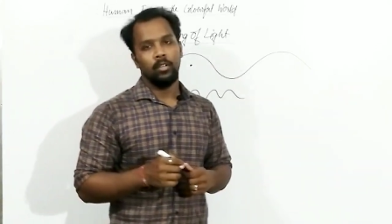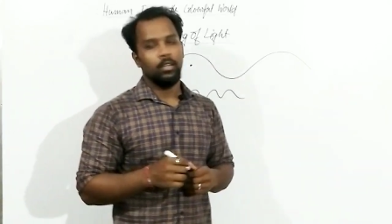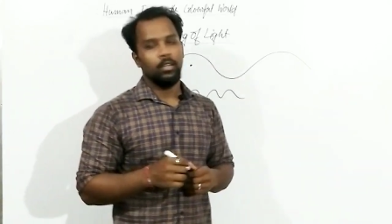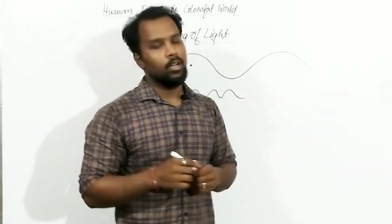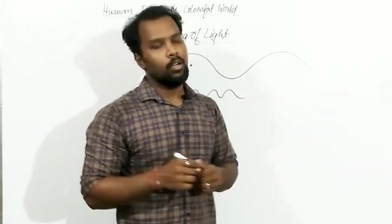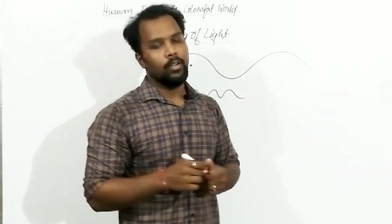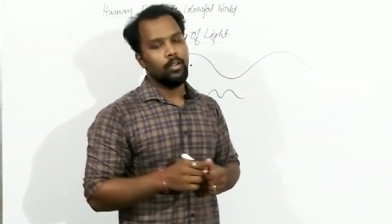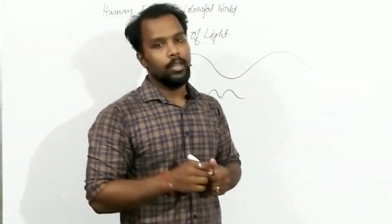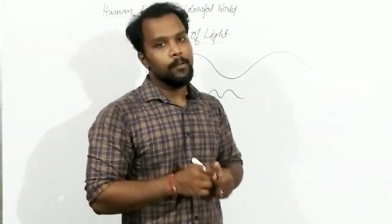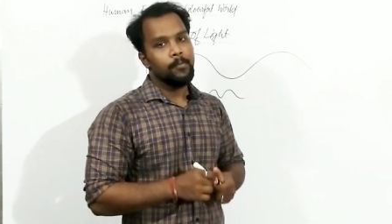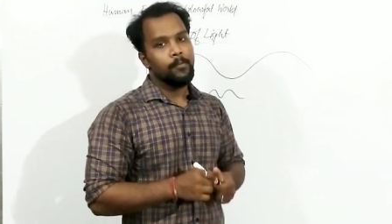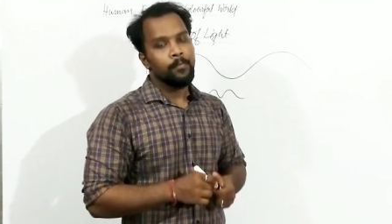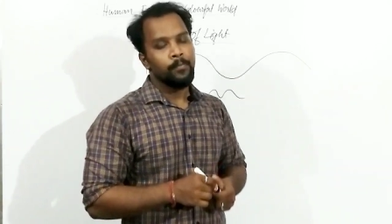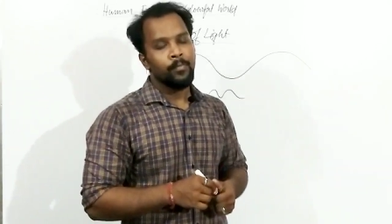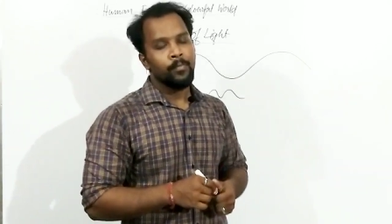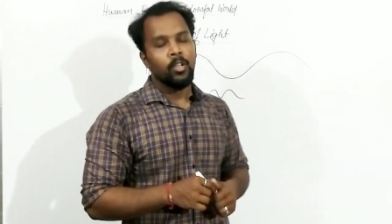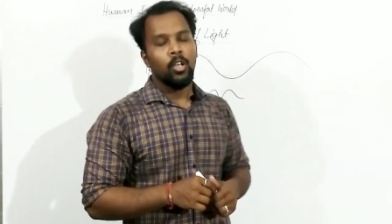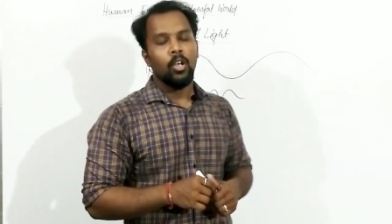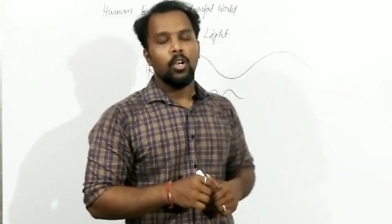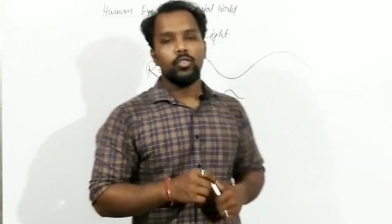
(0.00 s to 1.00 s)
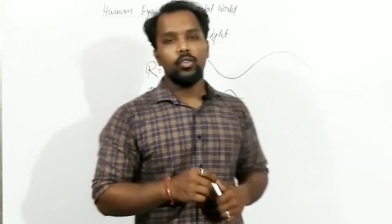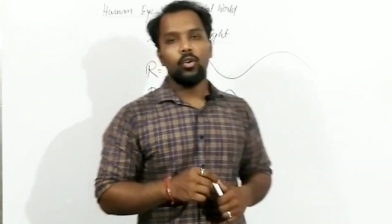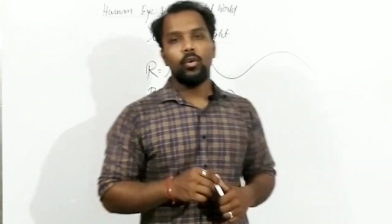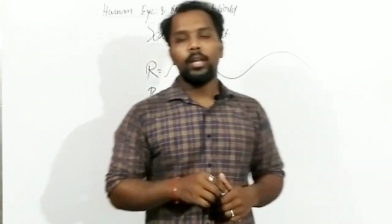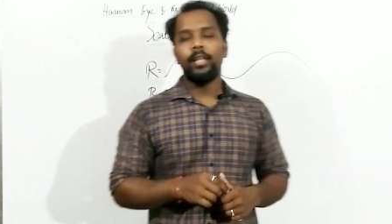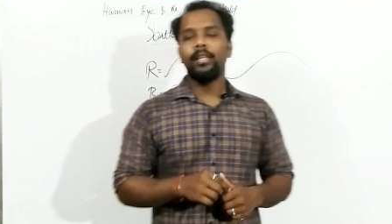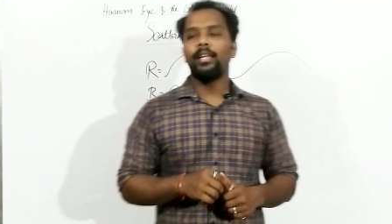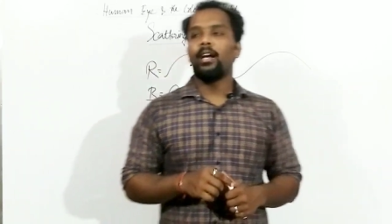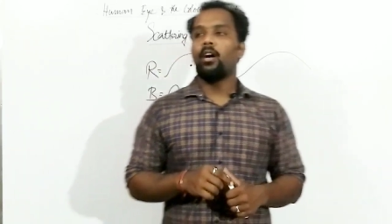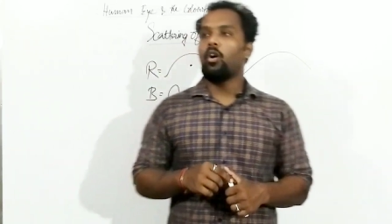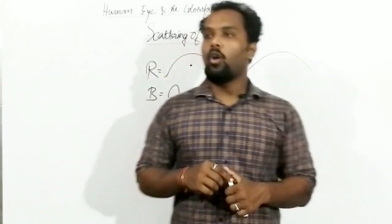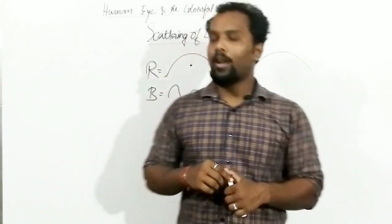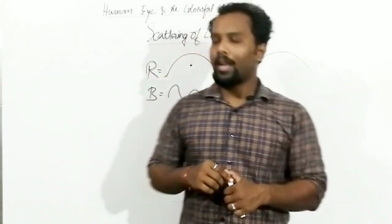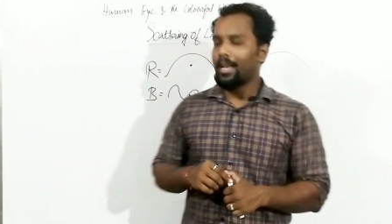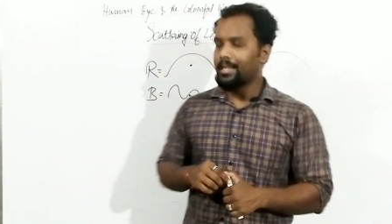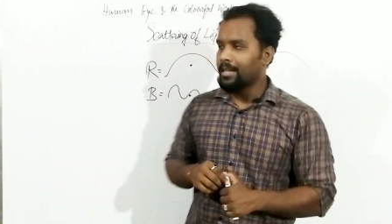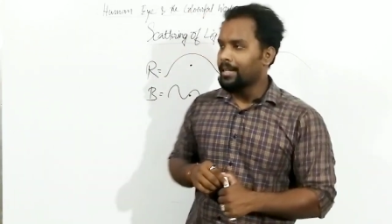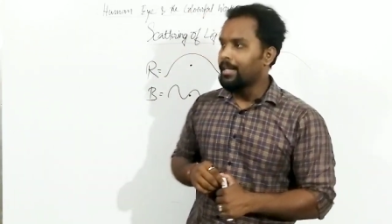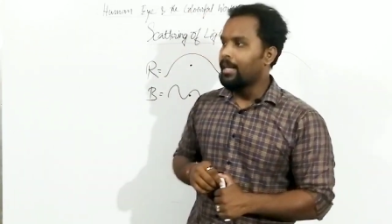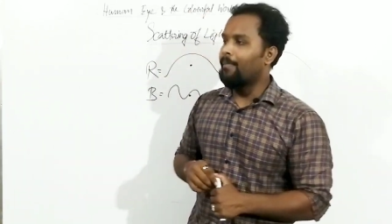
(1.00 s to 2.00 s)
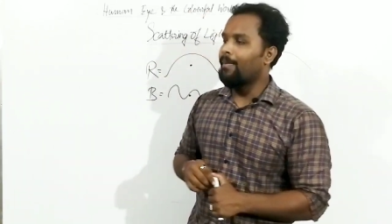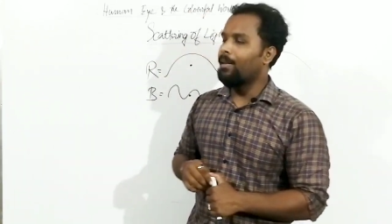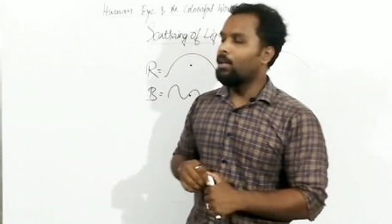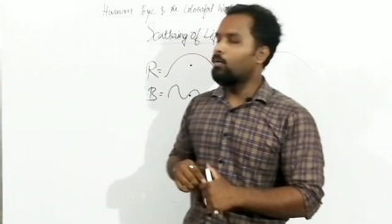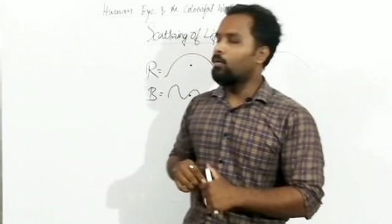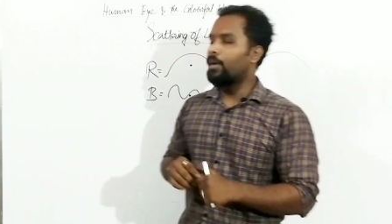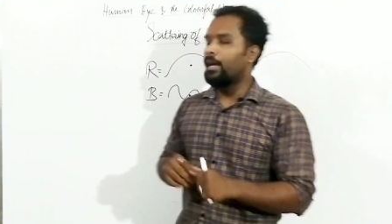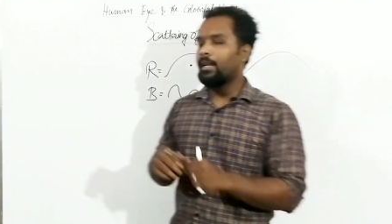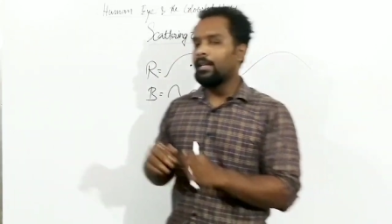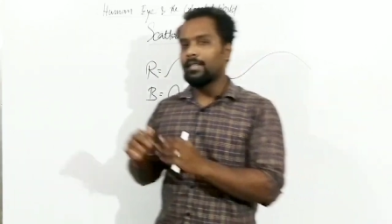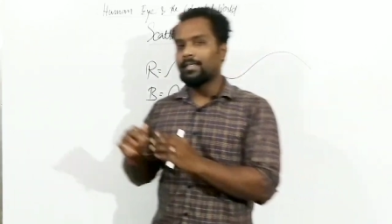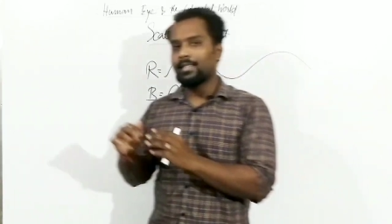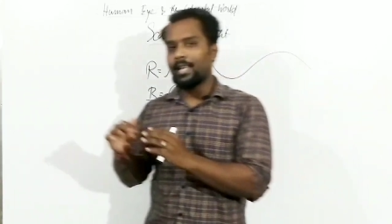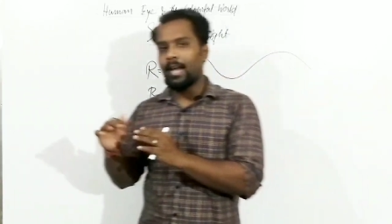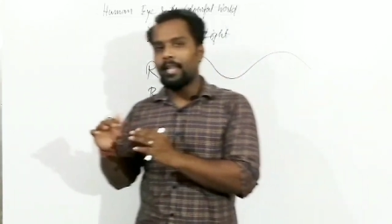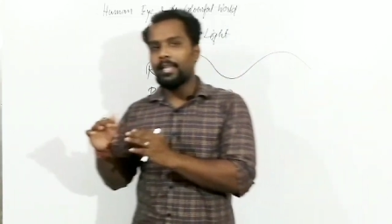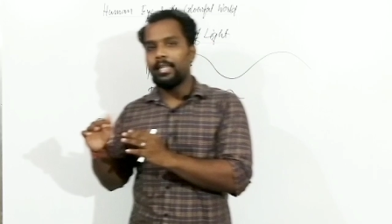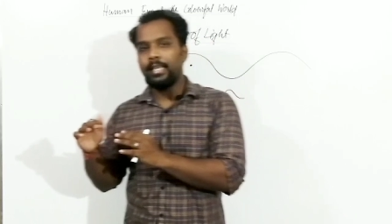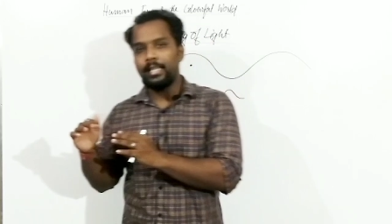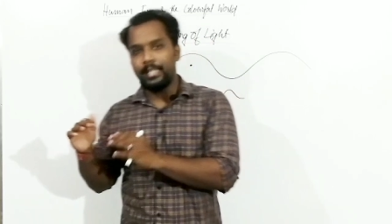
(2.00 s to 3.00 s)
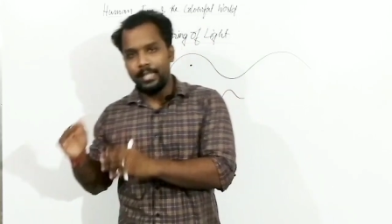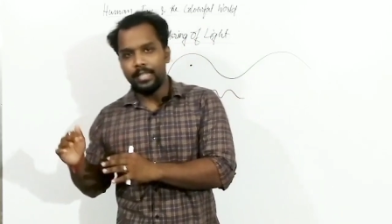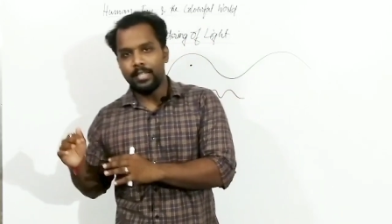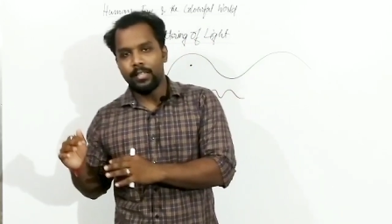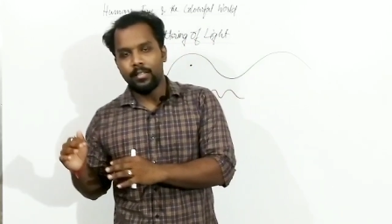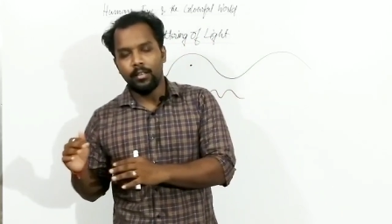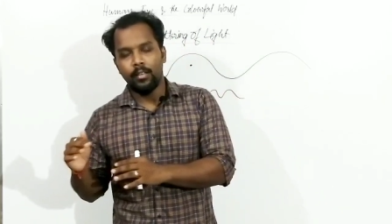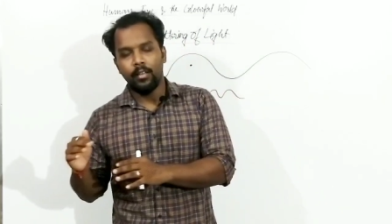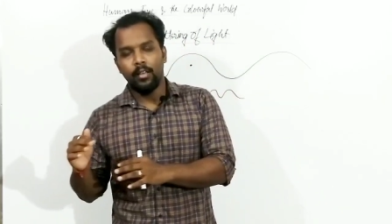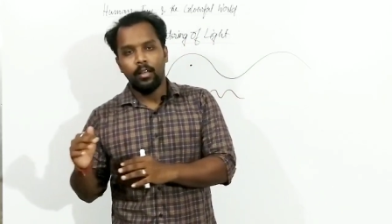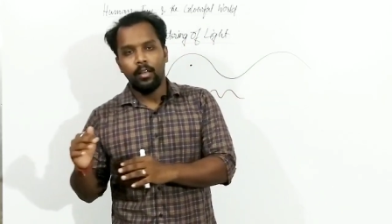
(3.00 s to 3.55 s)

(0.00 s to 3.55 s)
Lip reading: Okay. So in the horizon level, when the sun is,